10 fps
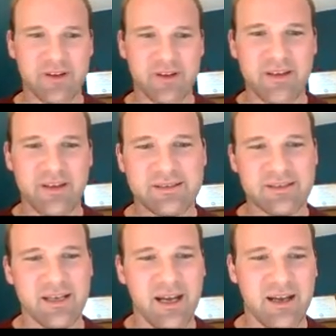for instance,
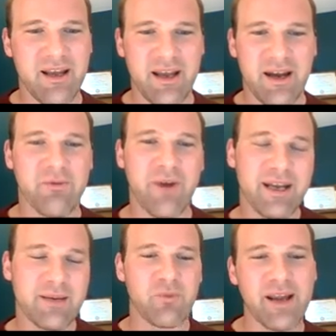a
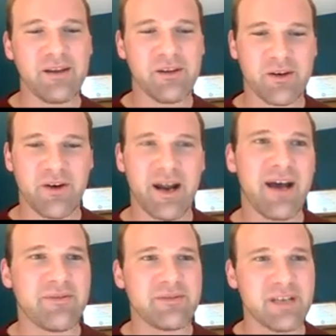random regular
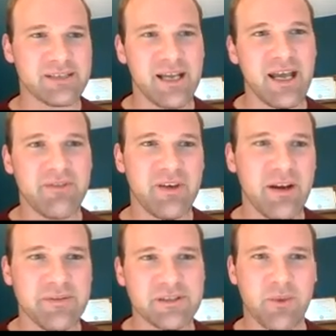graph doesn't have
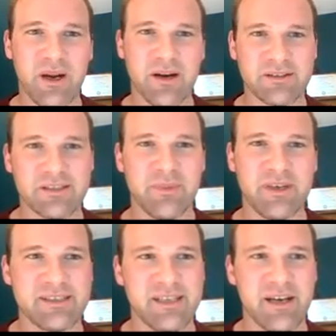enough squares to be
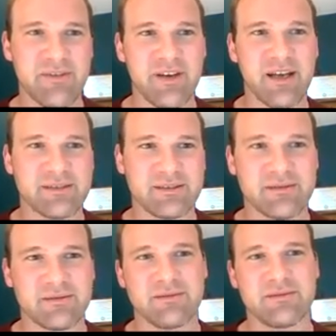CFS.
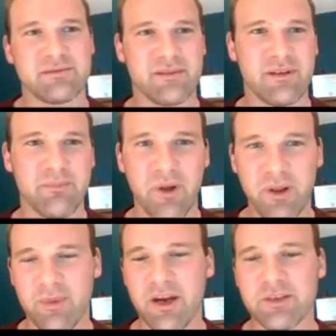
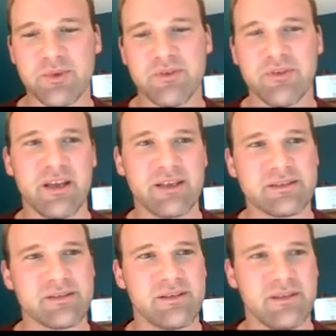Bolobash proved
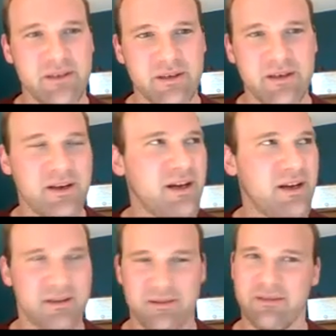this.
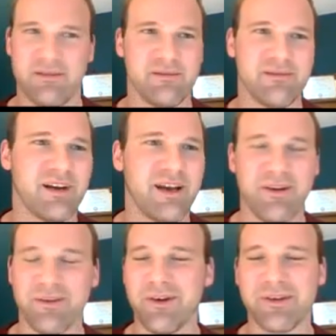I
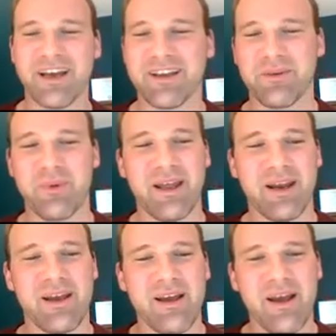don't know exactly when.